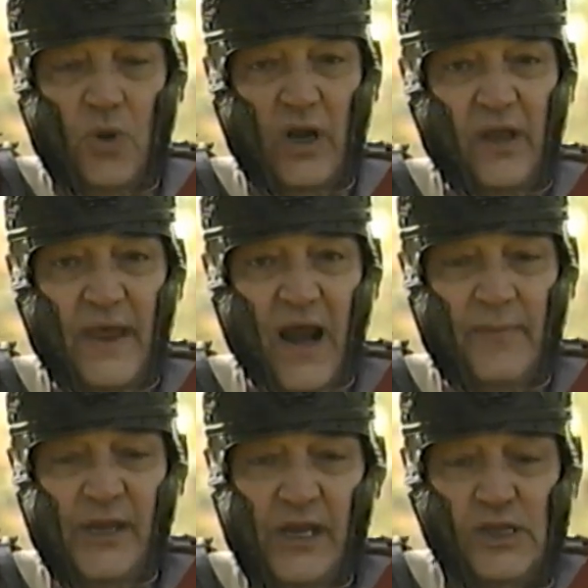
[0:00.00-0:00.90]
rule under the
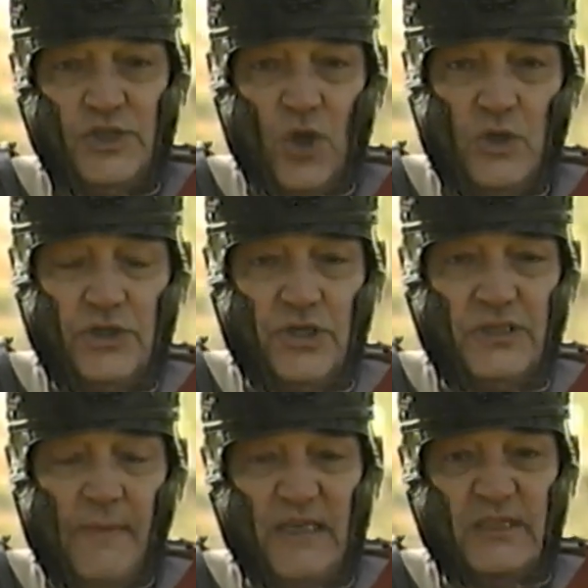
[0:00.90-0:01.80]
army:
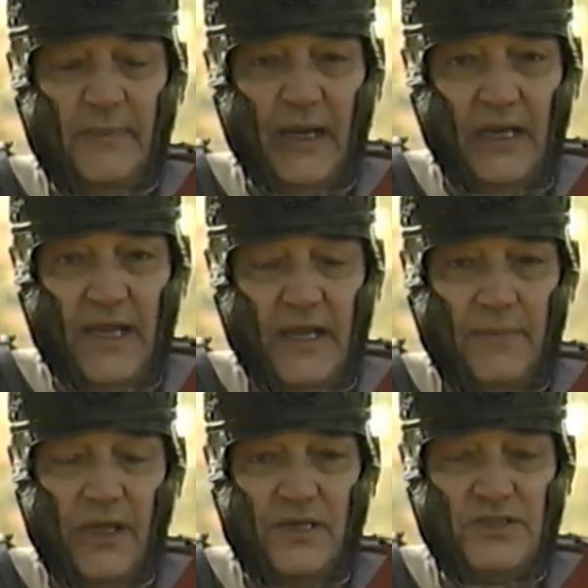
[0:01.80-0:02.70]
soldiers must be
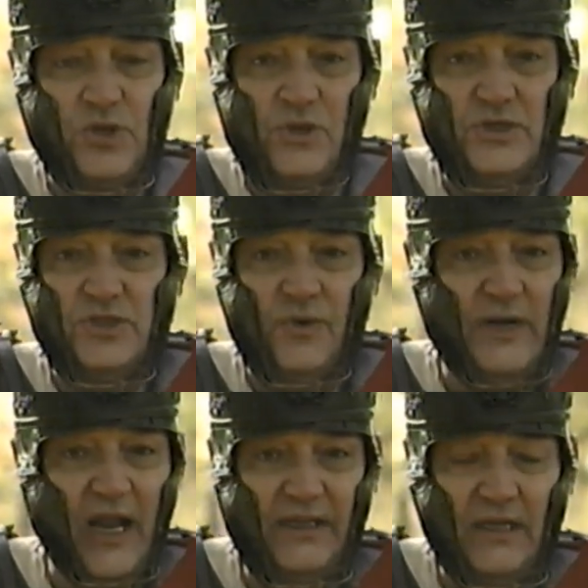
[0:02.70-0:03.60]
clean, because soldiers
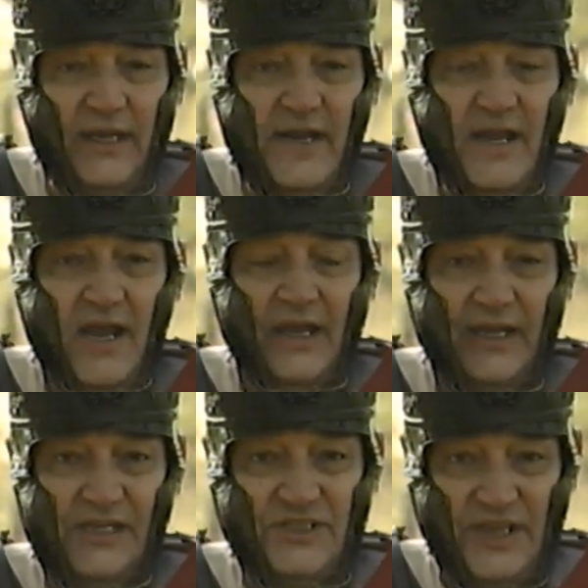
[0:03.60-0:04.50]
who are not clean
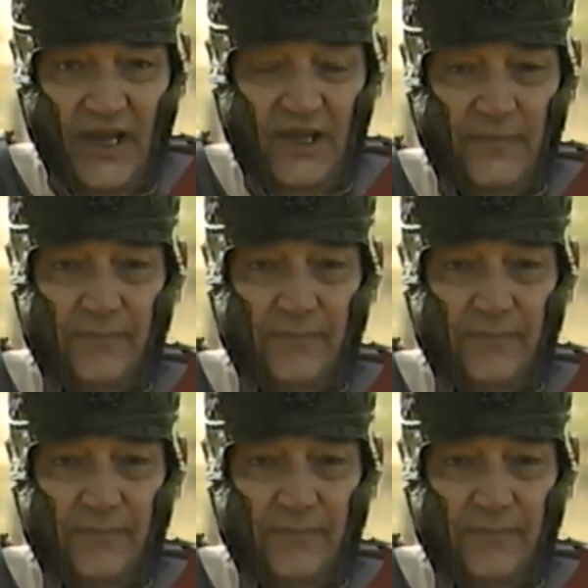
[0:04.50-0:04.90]
get sick.